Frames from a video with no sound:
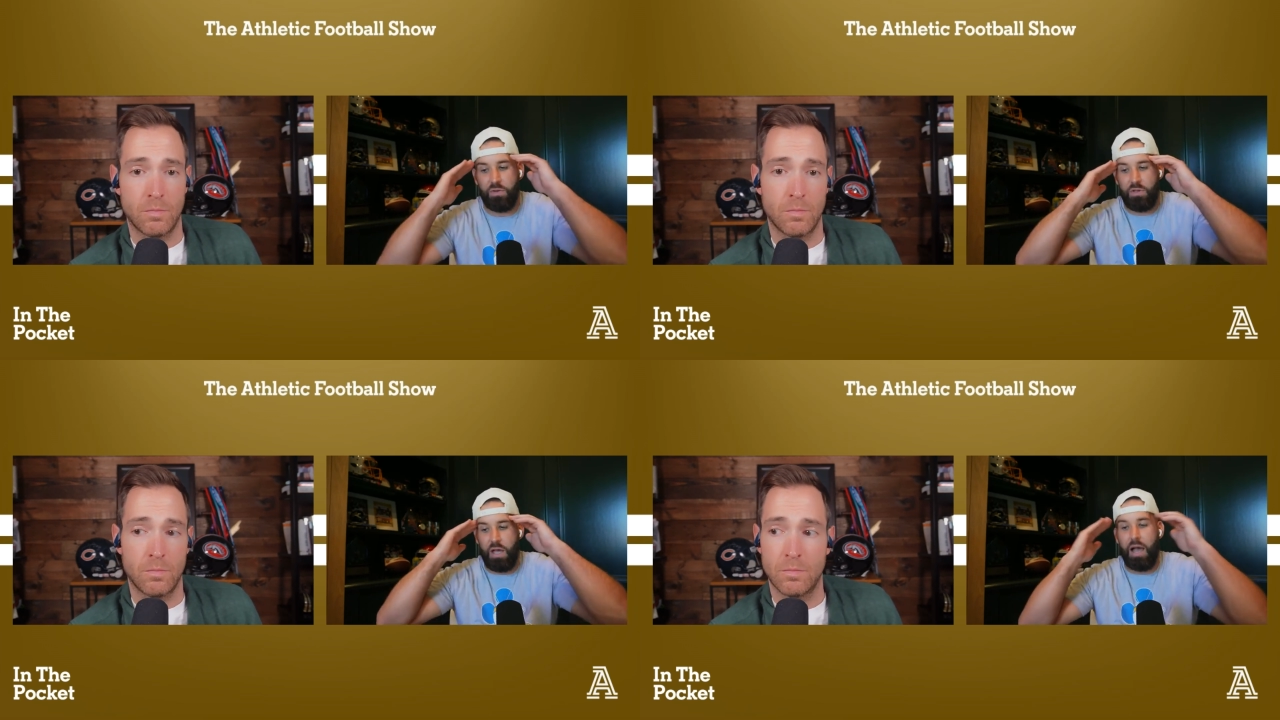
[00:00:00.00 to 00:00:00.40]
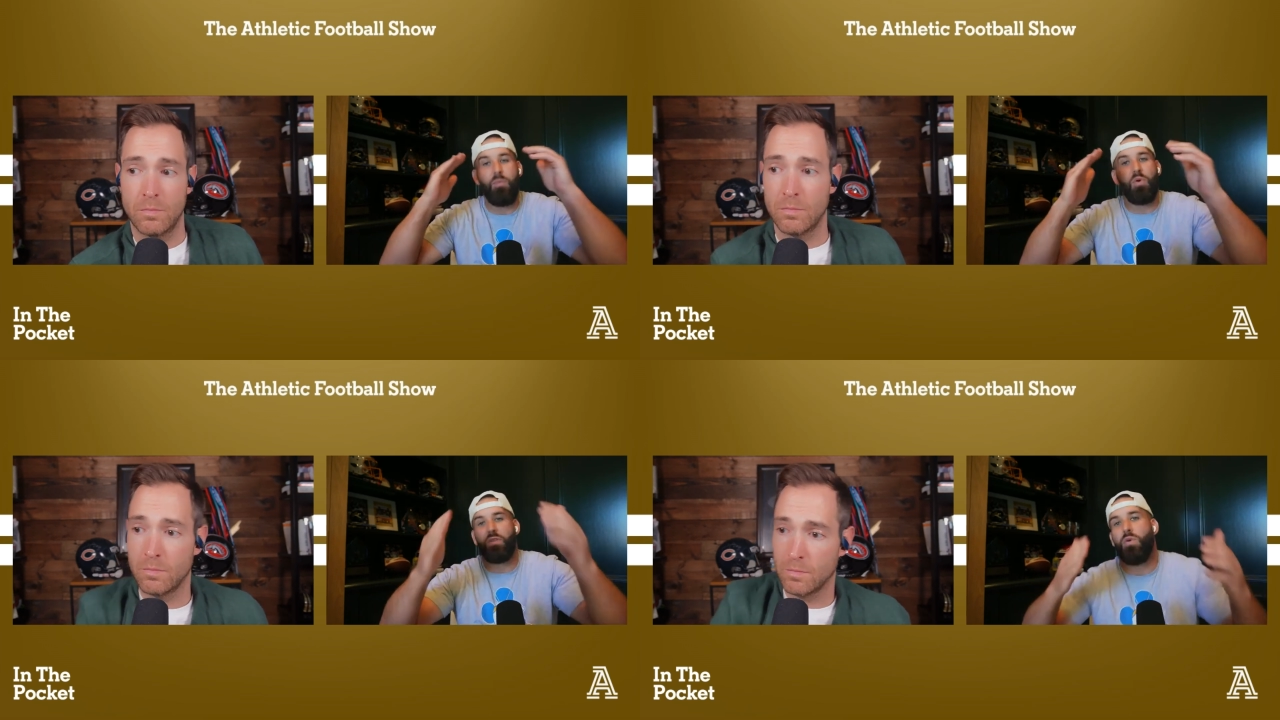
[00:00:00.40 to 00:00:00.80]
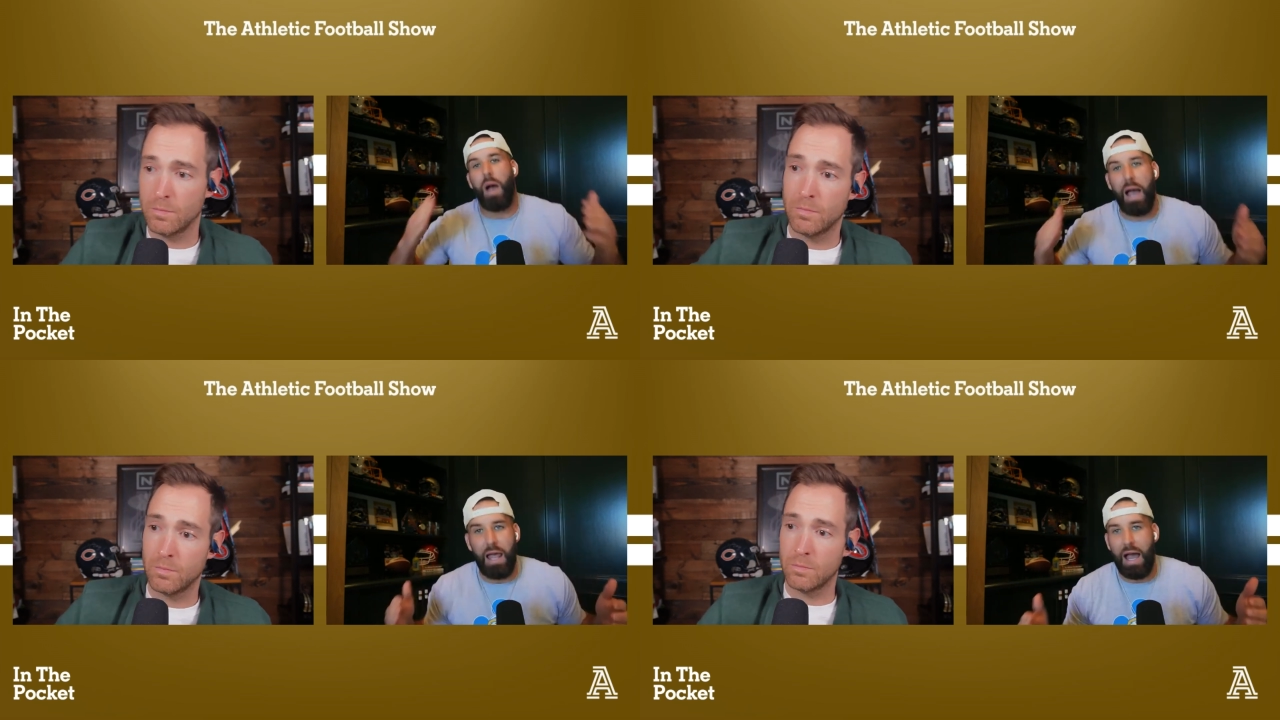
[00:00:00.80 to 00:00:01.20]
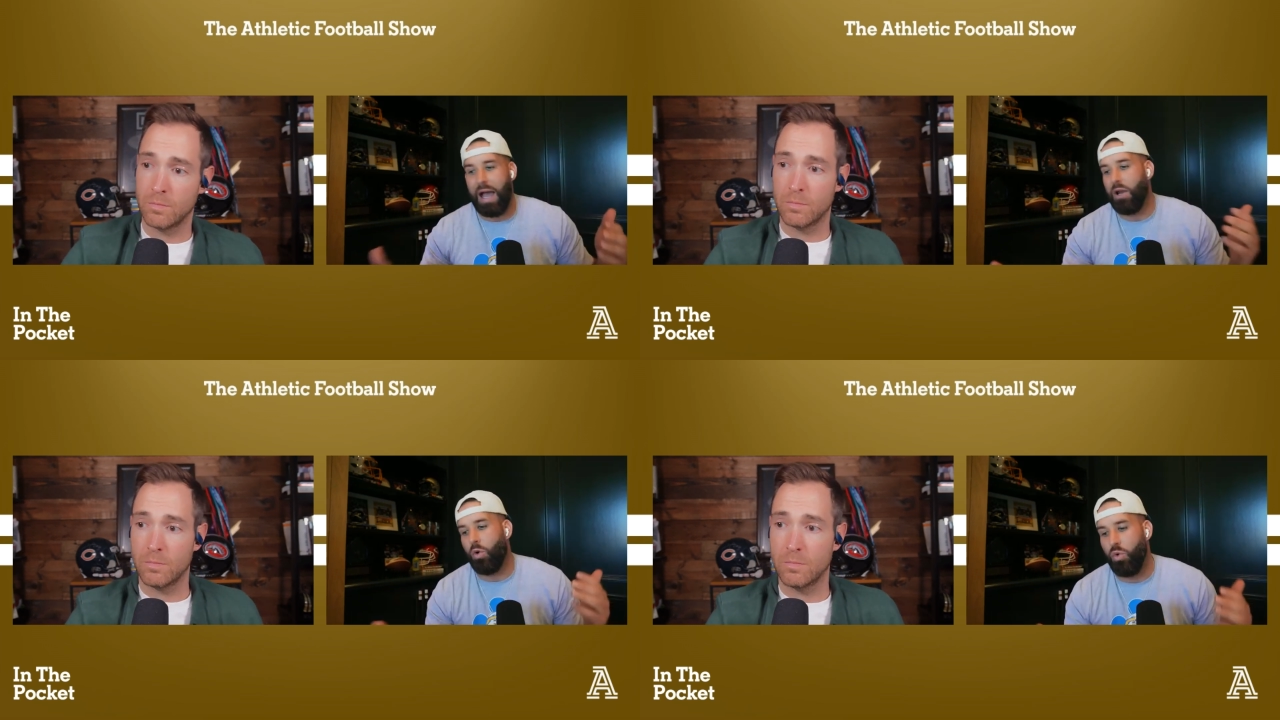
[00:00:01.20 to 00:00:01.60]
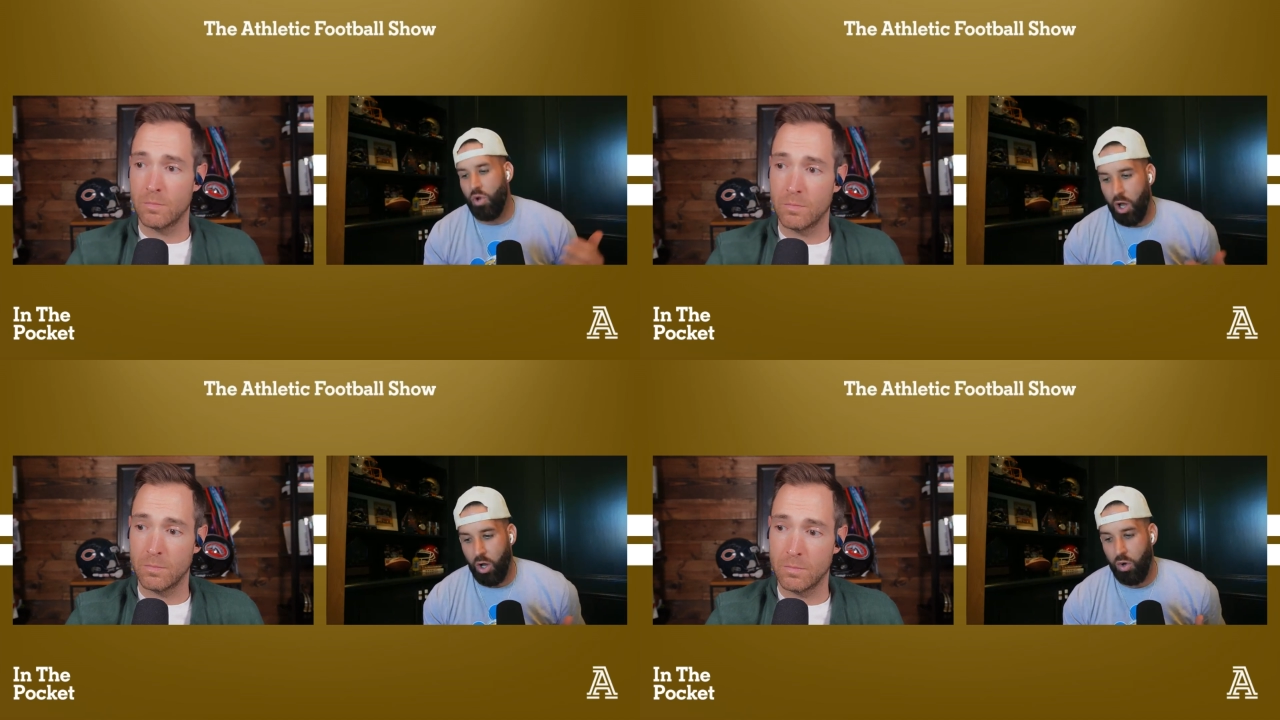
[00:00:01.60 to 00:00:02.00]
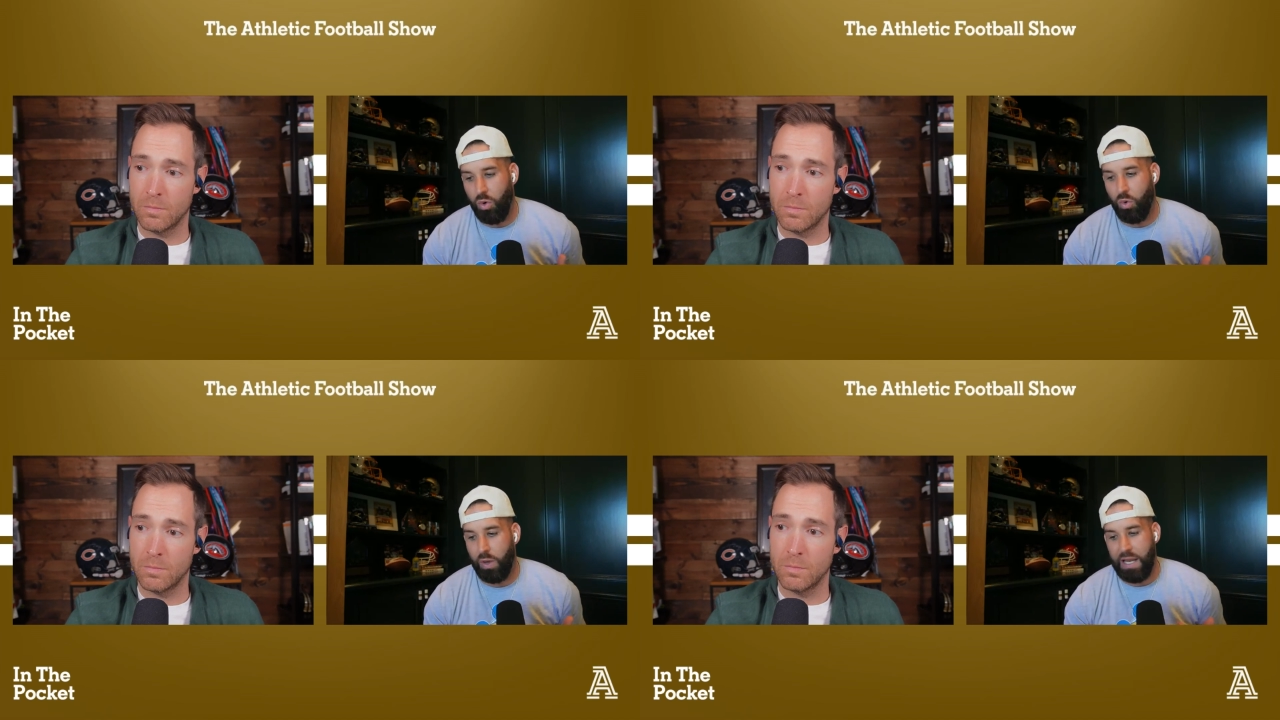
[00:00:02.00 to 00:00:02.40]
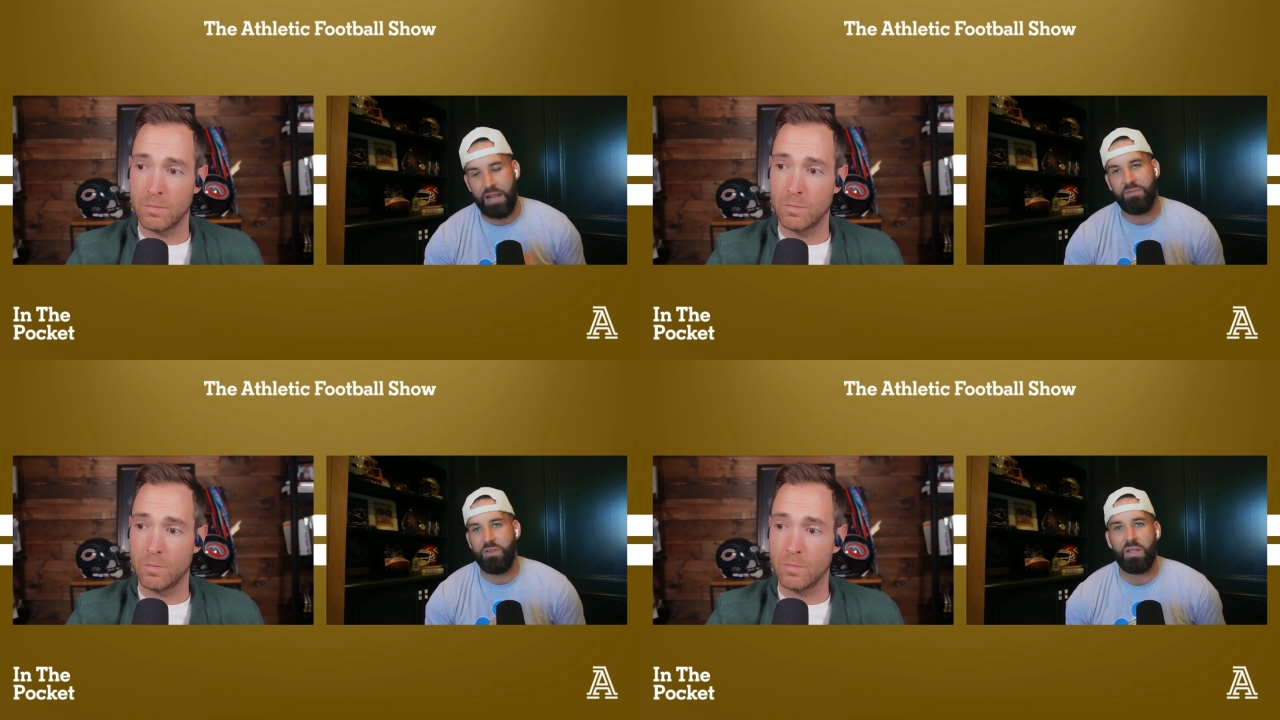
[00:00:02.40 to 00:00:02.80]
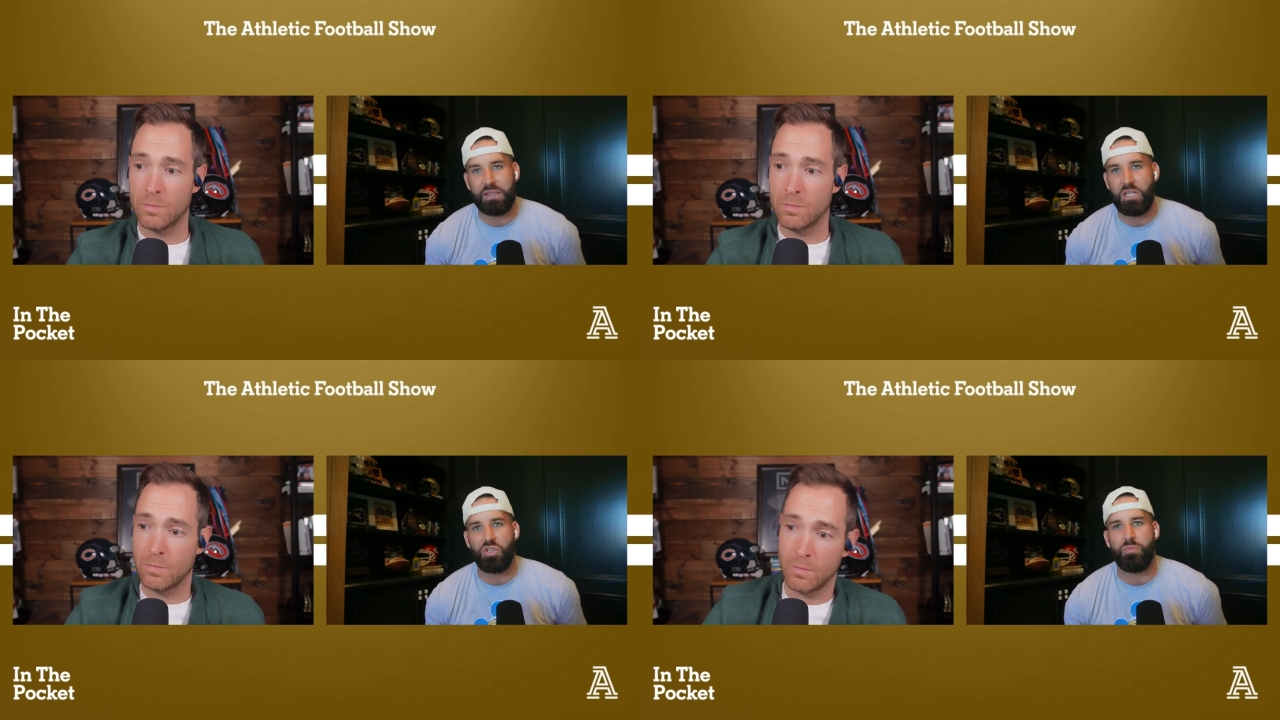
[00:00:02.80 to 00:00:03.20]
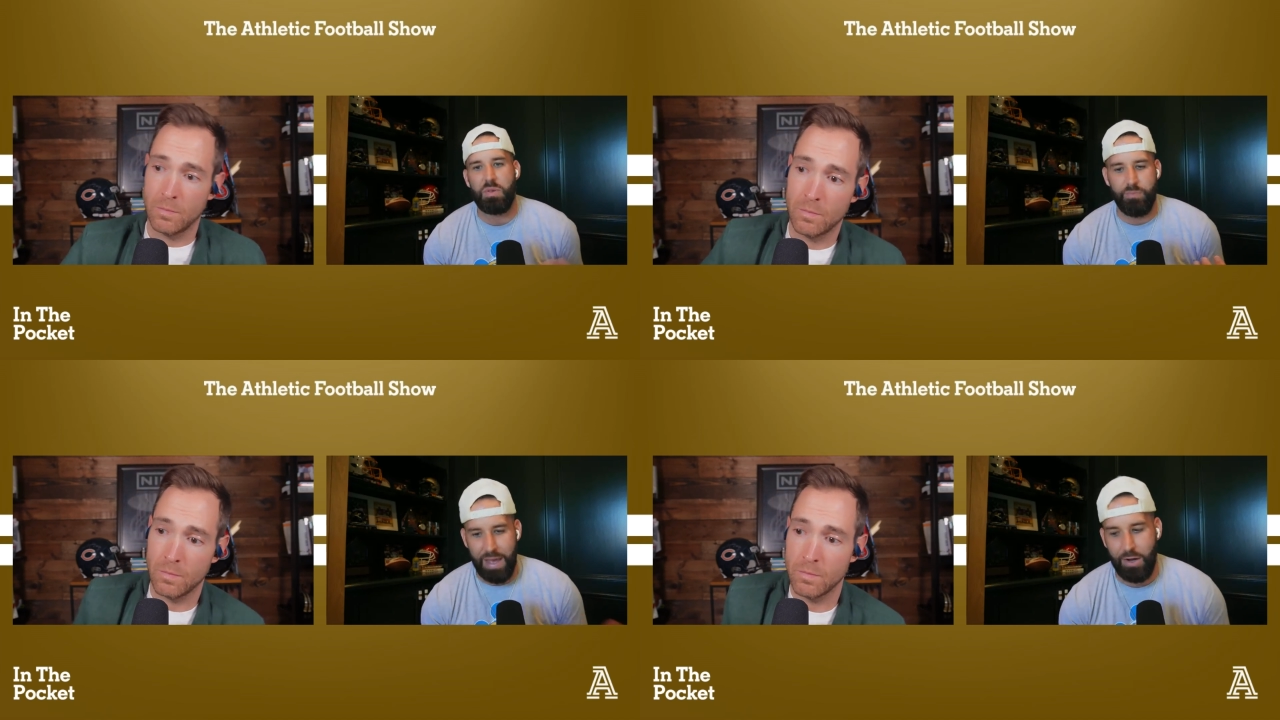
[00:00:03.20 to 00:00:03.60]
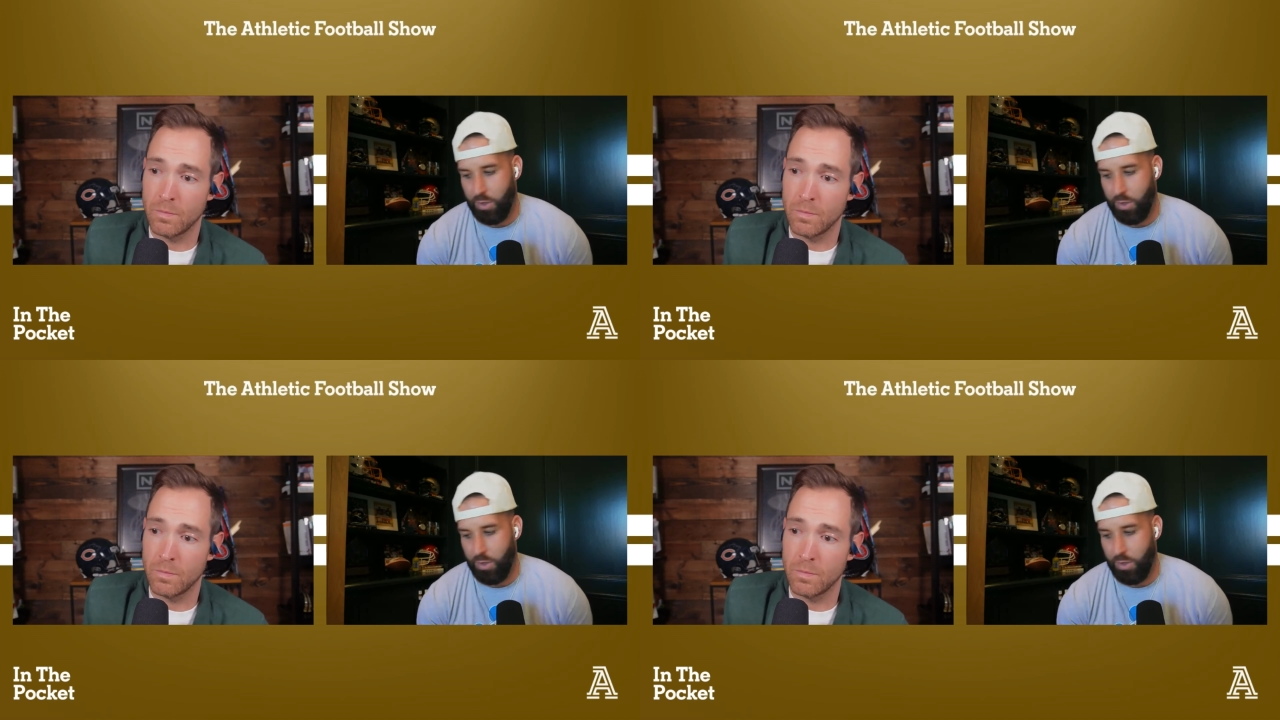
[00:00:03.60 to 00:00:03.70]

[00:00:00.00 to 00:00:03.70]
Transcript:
Speaker 1: I'm with you. I, I don't know. And I feel like they should be better.